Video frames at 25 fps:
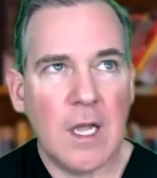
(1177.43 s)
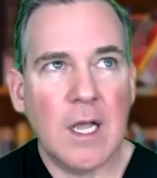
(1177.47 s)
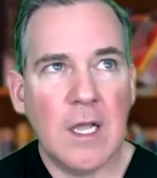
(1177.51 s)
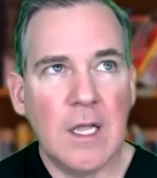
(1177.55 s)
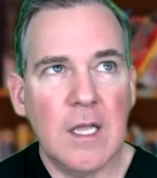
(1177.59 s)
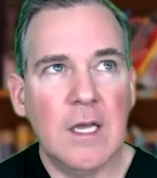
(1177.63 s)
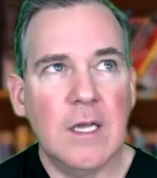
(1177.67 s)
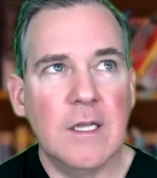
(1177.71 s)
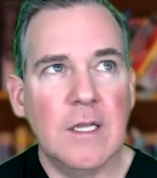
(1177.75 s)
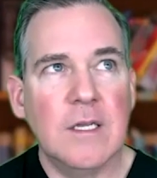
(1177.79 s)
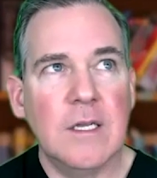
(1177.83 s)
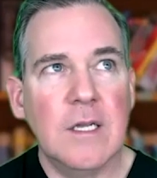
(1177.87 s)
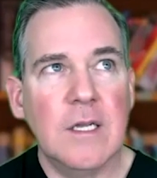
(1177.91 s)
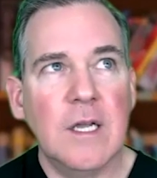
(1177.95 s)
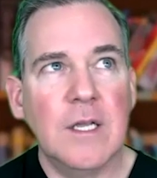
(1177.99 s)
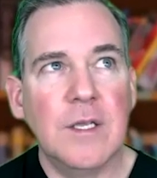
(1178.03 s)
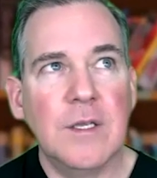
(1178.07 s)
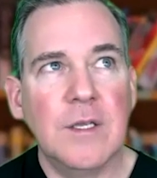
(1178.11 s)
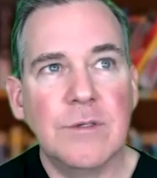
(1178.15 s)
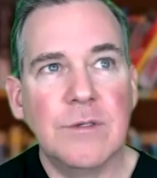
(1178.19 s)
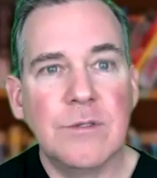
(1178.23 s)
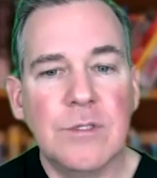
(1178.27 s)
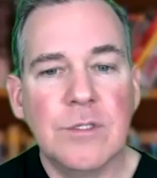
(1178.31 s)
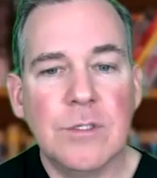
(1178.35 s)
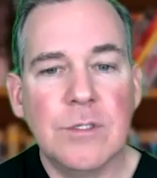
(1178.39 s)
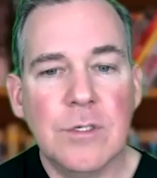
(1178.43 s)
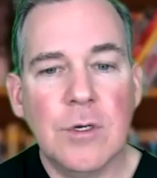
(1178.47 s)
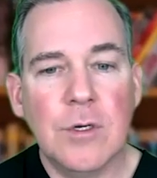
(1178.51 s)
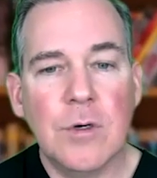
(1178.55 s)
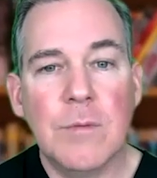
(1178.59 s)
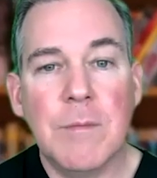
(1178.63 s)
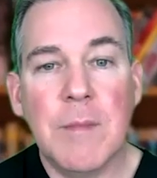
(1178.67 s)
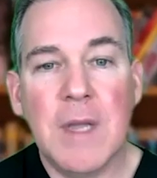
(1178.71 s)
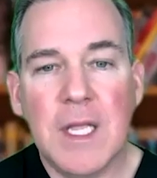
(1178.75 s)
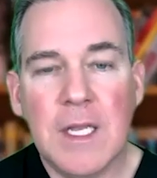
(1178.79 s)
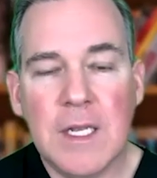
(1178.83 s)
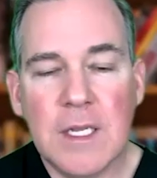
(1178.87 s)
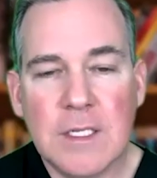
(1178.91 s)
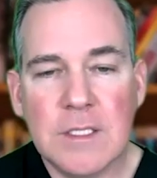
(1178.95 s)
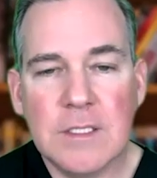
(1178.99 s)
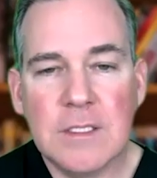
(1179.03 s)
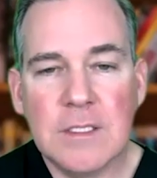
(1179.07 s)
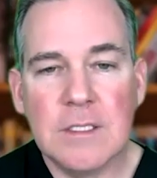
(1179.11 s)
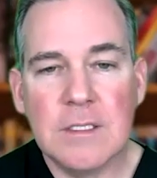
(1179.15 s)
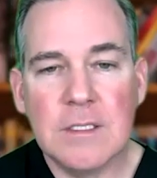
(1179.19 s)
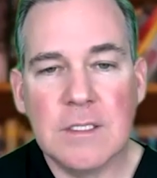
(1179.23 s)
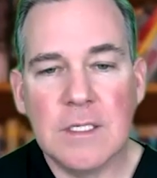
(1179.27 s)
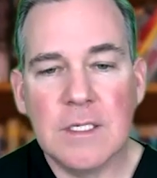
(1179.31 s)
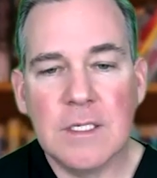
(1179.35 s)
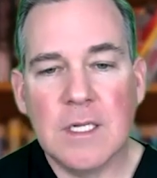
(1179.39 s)
I kind of i use home maintenance
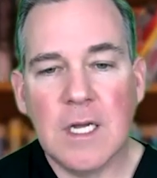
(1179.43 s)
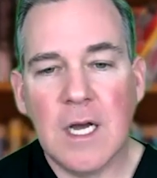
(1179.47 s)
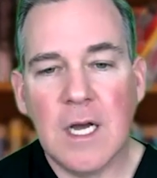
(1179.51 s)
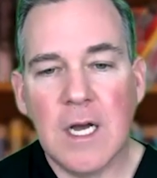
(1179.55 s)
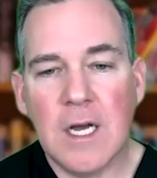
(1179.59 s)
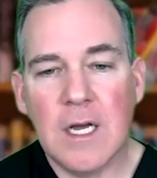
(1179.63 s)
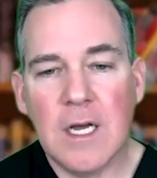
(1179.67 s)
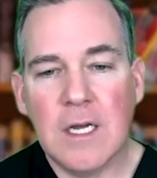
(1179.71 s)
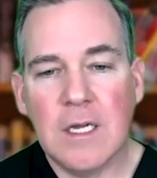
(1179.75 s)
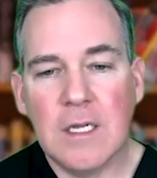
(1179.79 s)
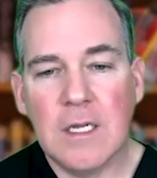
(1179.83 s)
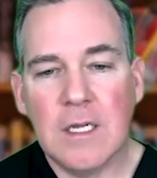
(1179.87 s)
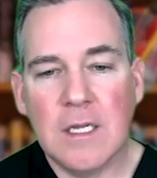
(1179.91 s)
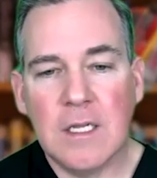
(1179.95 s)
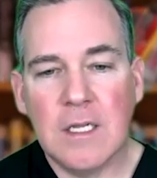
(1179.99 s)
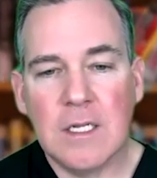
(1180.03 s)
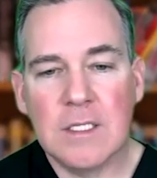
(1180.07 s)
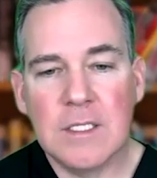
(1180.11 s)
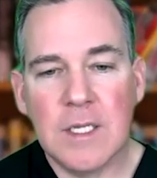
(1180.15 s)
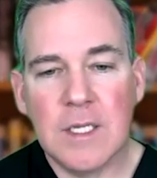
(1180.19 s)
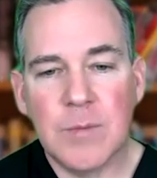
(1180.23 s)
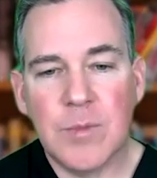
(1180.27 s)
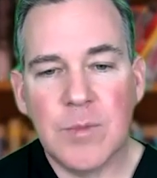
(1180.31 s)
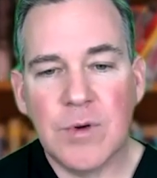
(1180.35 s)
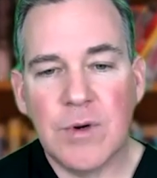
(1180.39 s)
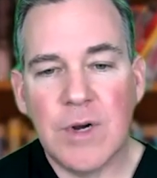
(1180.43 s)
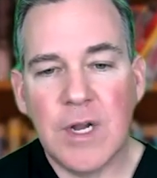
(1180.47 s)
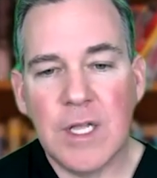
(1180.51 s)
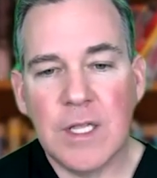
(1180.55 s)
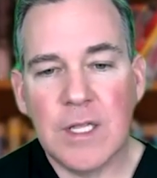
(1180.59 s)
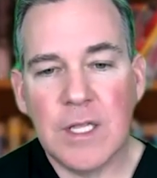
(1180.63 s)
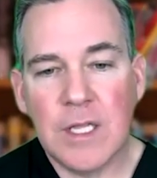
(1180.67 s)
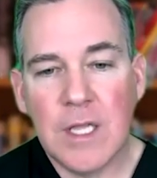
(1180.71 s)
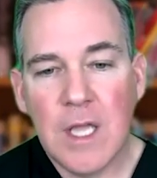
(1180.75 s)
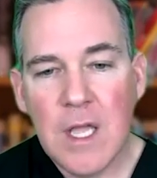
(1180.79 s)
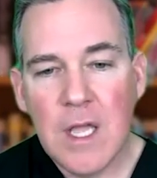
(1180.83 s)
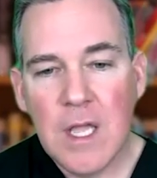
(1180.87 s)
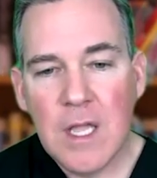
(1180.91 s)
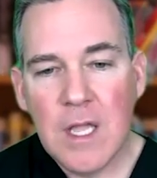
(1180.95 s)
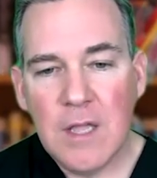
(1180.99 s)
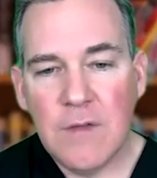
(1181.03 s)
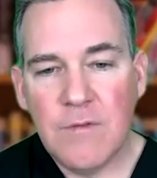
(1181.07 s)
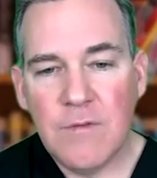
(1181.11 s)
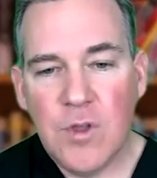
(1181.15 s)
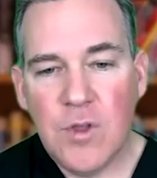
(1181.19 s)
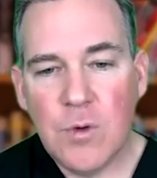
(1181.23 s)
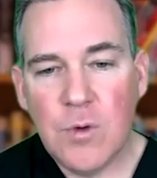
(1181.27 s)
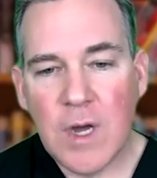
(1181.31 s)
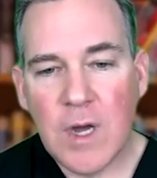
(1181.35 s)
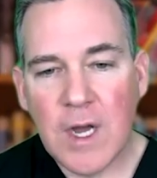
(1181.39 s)
as an uh, uh, an example right like
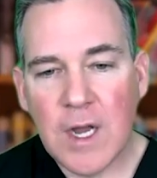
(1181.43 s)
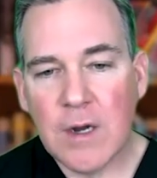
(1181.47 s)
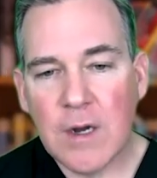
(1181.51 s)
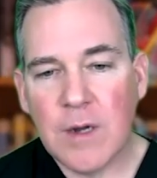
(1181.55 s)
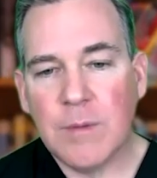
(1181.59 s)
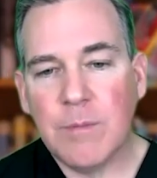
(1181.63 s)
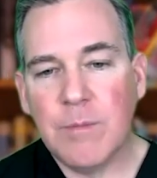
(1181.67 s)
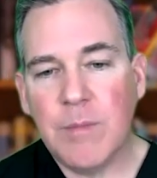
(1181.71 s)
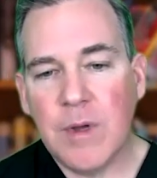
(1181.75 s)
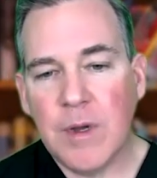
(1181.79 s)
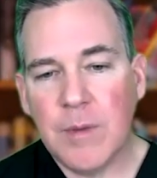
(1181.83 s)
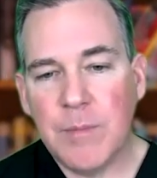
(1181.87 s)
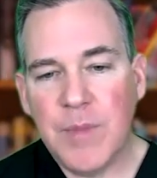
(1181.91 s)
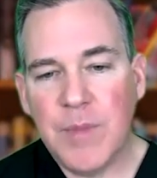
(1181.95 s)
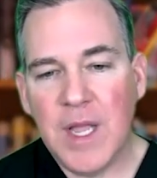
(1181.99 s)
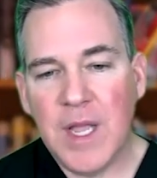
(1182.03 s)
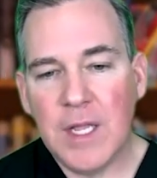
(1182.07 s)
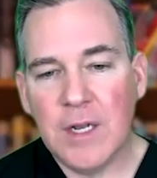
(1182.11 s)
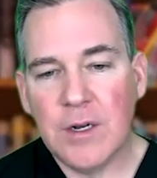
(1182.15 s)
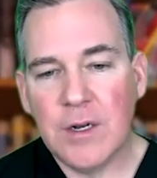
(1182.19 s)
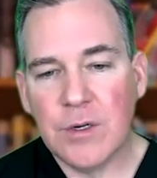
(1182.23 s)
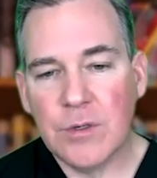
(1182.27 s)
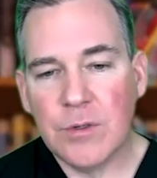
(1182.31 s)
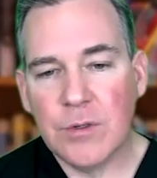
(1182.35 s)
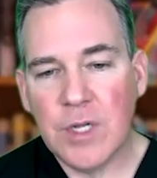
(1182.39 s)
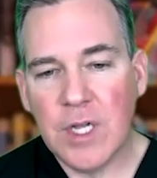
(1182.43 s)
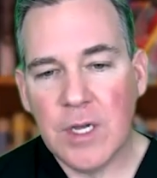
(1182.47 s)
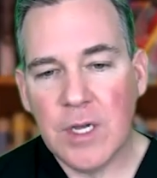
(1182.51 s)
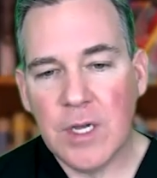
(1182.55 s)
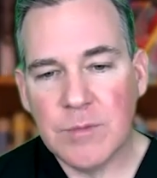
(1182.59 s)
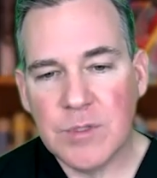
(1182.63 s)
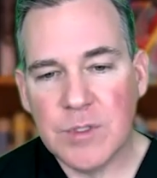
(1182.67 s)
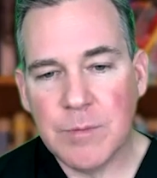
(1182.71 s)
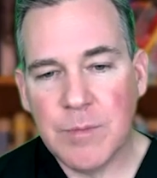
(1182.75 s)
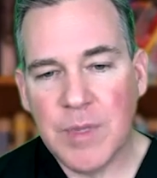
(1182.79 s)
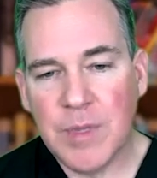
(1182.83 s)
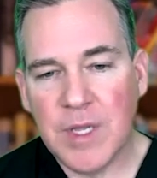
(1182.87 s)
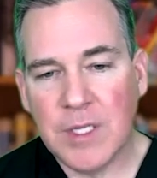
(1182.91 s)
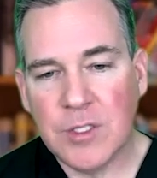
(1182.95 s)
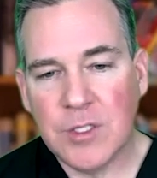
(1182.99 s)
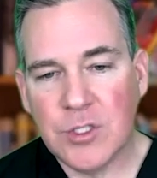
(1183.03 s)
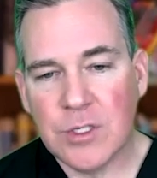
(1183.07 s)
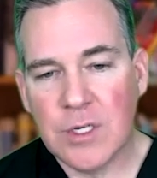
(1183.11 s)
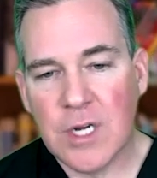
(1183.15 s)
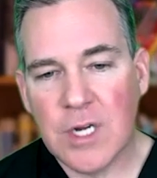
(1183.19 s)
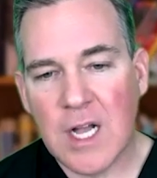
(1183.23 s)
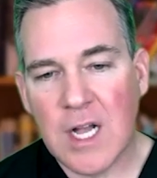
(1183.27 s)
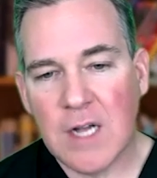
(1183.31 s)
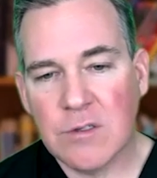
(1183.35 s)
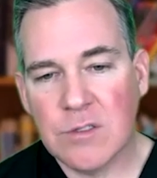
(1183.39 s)
if you hire a, a, painter who comes and paints
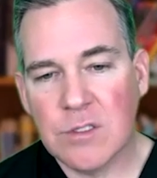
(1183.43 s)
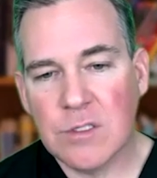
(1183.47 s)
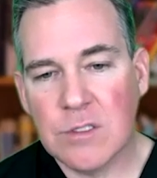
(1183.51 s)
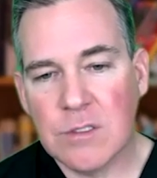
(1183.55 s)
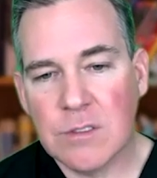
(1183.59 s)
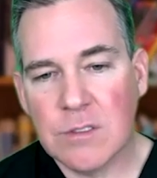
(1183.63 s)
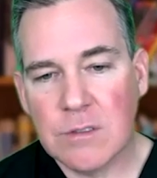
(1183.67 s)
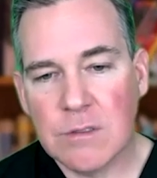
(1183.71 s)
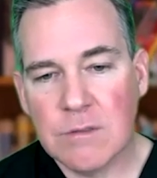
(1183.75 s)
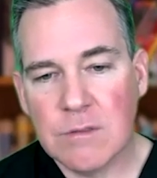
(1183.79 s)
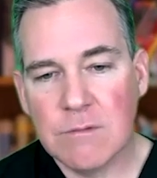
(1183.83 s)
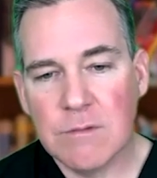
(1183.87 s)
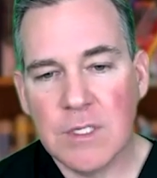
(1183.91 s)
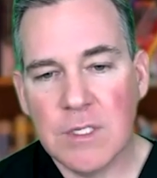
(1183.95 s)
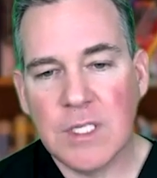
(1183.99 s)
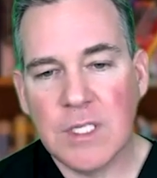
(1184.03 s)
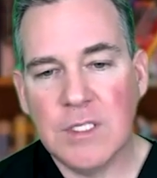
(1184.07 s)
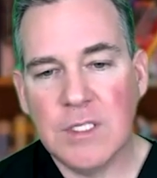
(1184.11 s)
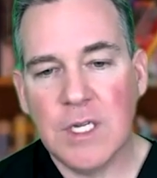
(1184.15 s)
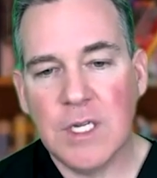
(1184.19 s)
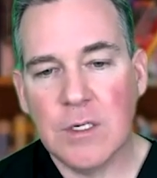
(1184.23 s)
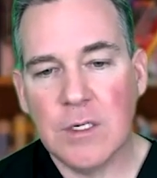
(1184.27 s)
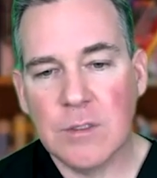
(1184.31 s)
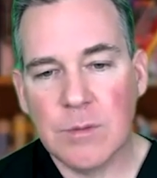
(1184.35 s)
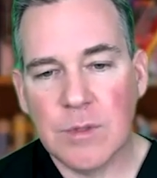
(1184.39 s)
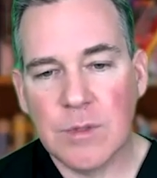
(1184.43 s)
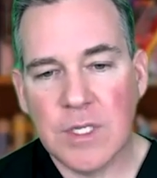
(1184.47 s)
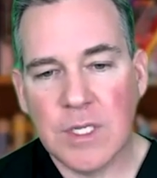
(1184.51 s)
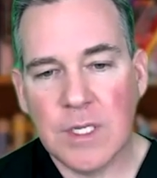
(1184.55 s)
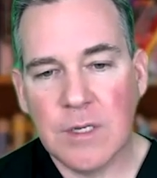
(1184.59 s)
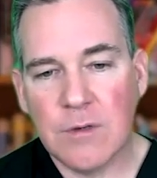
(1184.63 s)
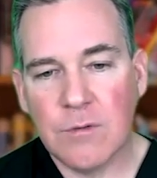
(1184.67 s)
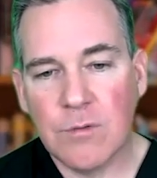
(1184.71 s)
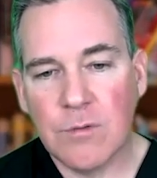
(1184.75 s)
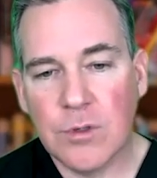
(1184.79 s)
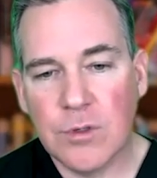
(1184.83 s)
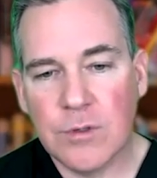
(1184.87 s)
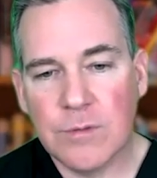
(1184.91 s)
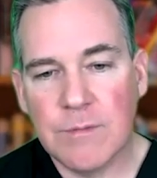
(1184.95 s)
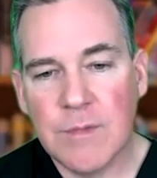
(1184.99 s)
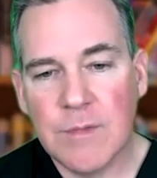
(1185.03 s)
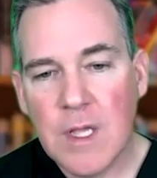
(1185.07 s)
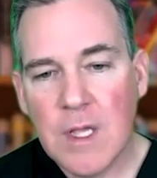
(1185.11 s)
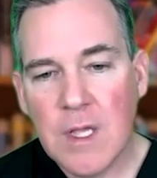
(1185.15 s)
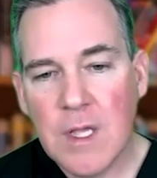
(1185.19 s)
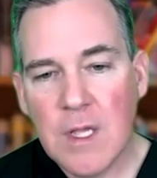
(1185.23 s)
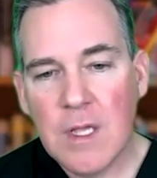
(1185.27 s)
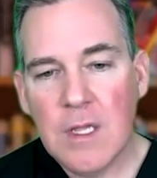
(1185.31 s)
your house really terribly a room